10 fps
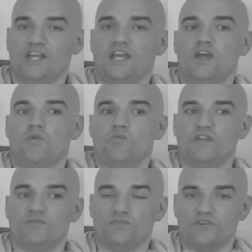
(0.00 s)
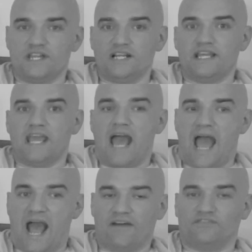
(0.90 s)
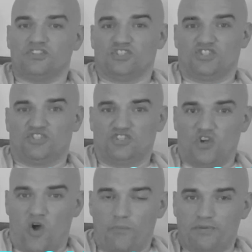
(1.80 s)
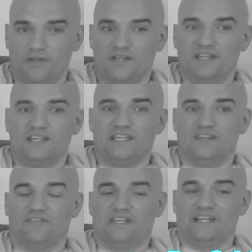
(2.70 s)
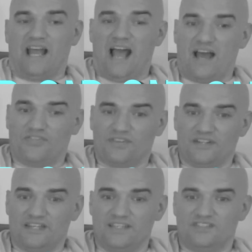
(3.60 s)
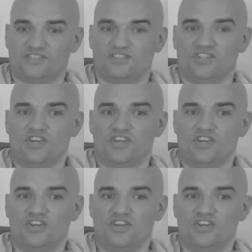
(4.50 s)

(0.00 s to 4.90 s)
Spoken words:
we really have to stop giving athletes,